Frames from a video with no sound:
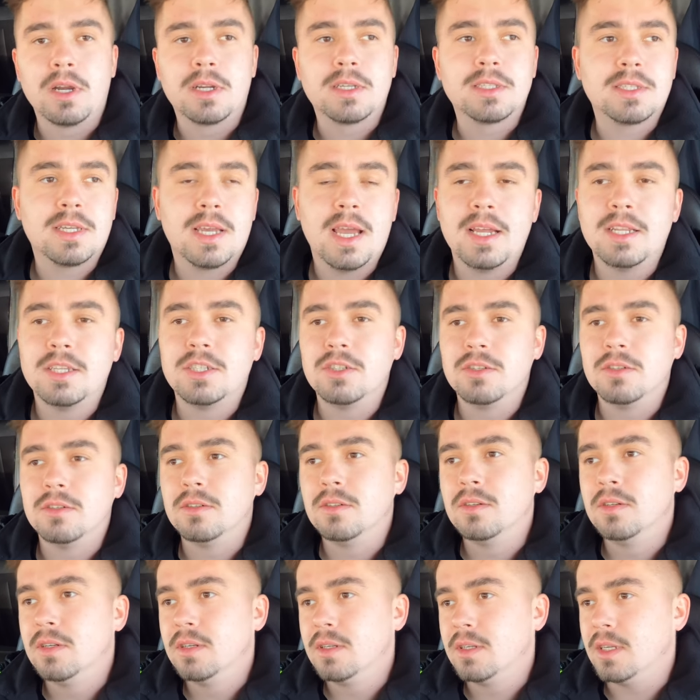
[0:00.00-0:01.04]
schedule,
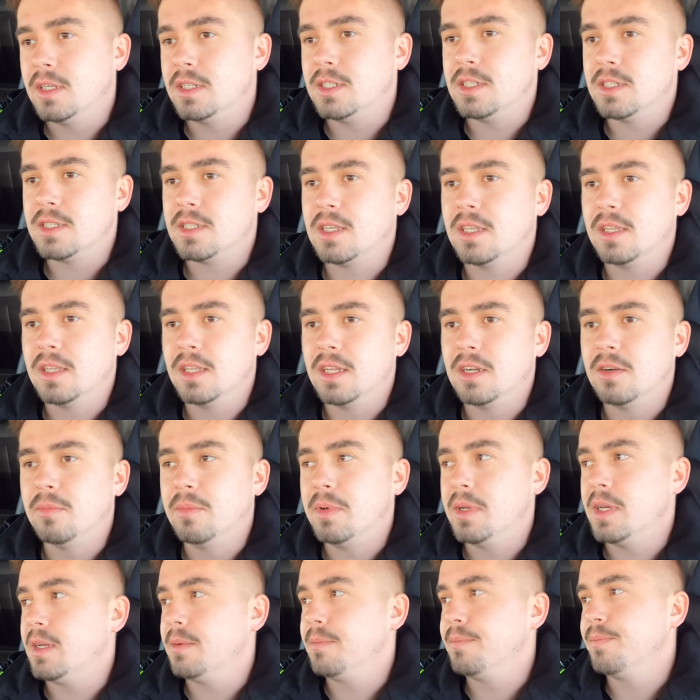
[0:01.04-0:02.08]
just a little
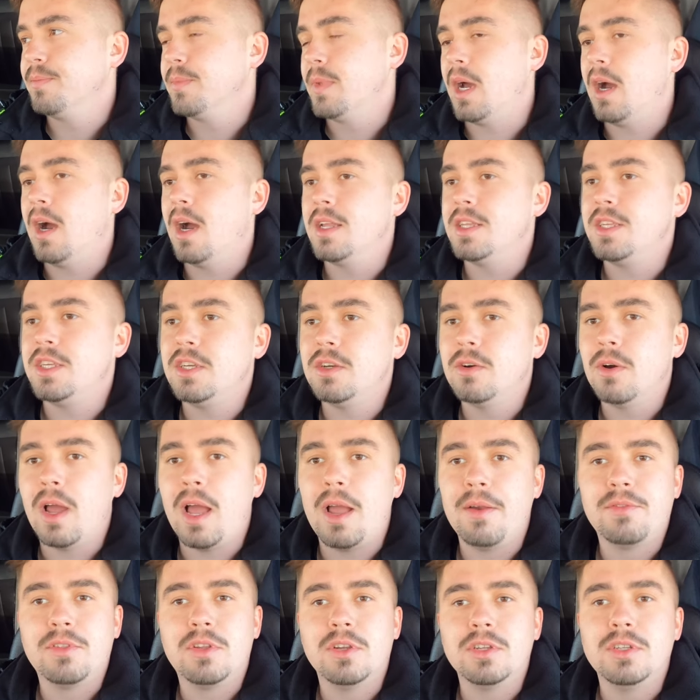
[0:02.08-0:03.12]
bit on you
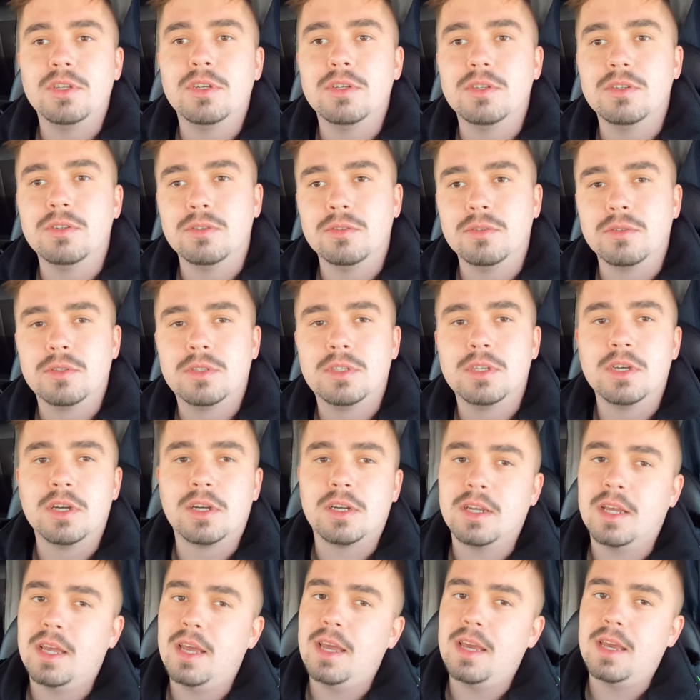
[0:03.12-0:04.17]
after you
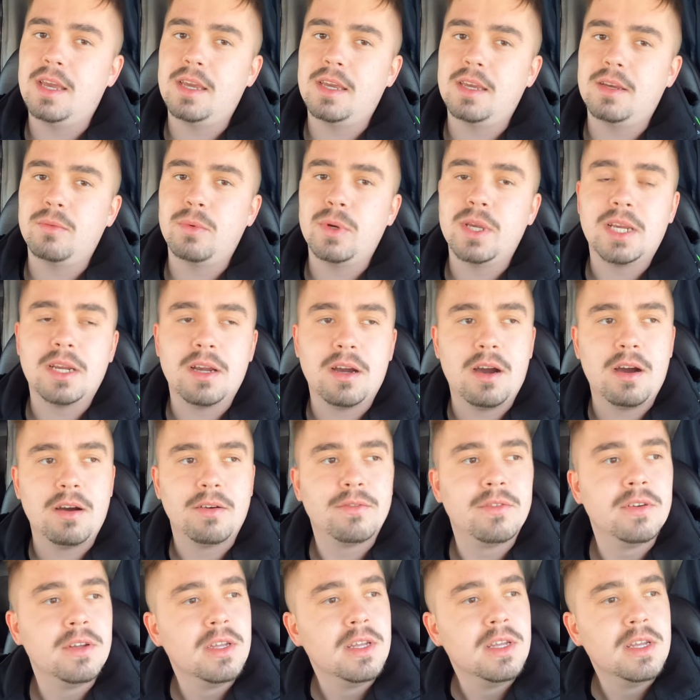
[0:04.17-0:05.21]
took a week off.
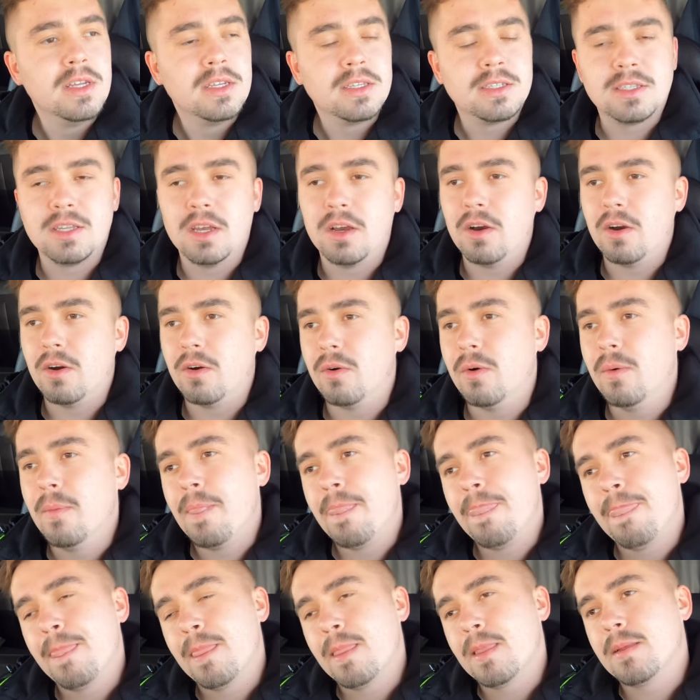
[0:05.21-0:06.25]
So
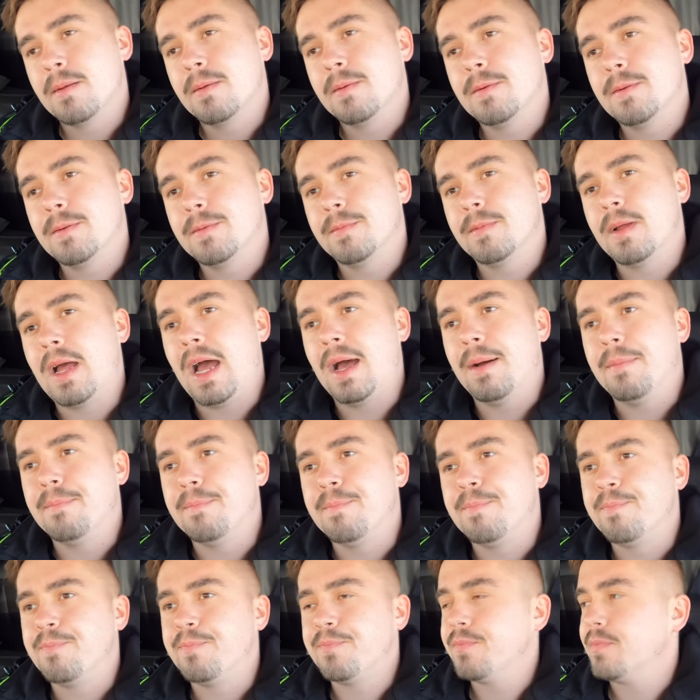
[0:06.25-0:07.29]

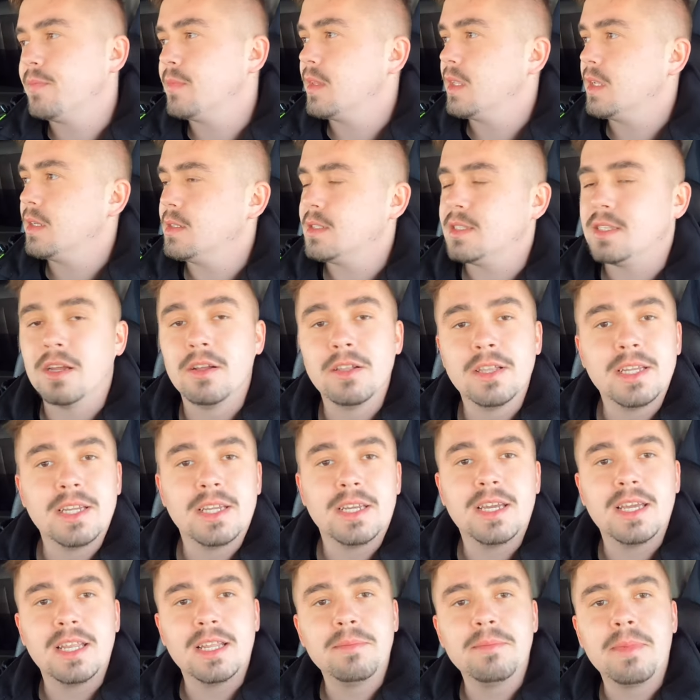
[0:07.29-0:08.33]
I'm slowly
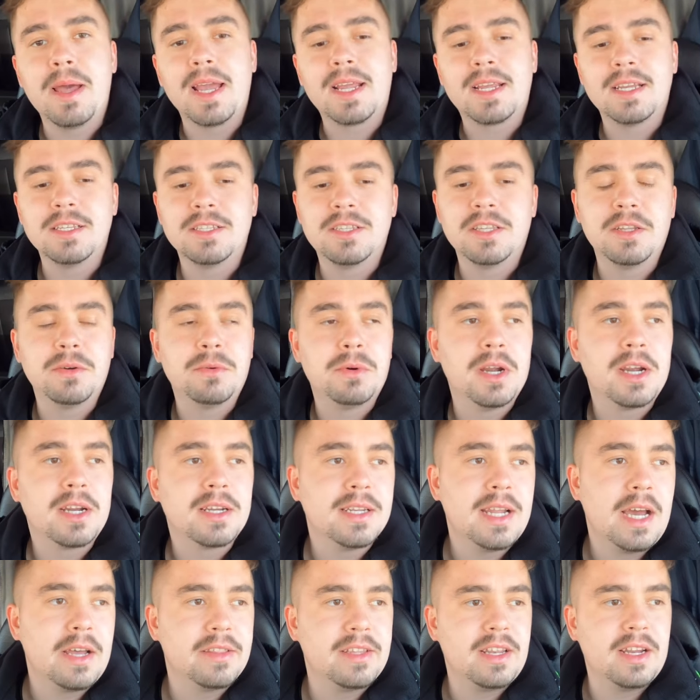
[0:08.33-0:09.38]
getting back into the work
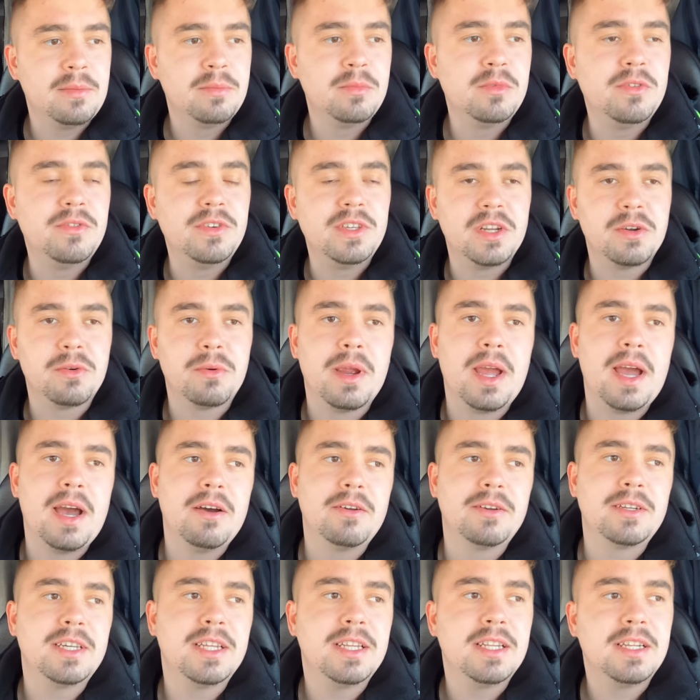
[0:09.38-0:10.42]
now that I'm moving
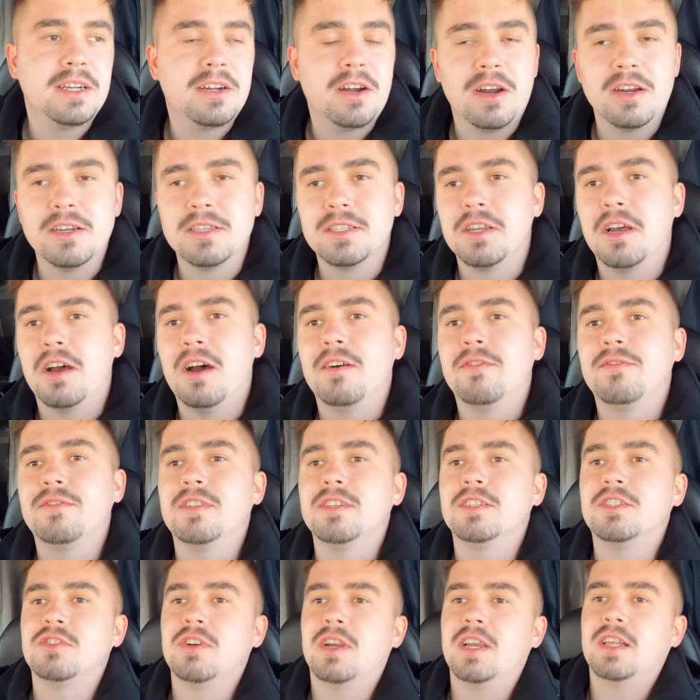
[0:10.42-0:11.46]
around, getting cars off
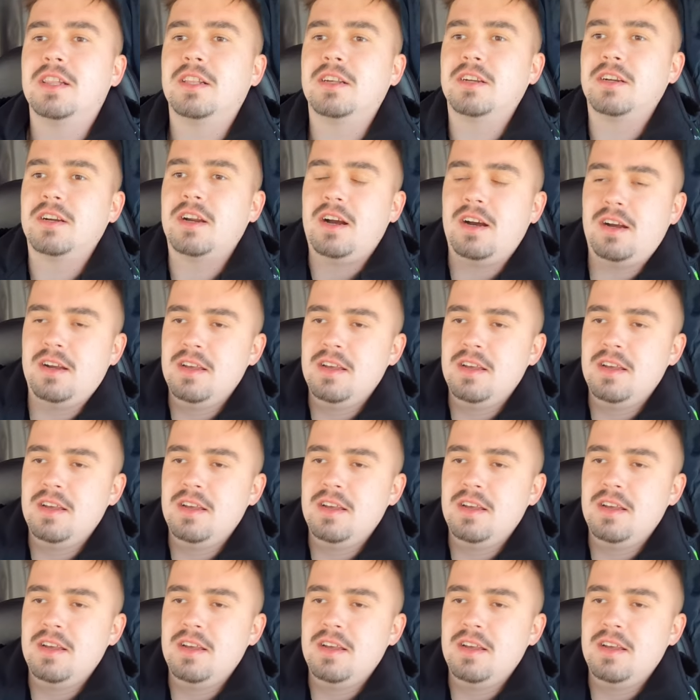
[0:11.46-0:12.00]
the trailer,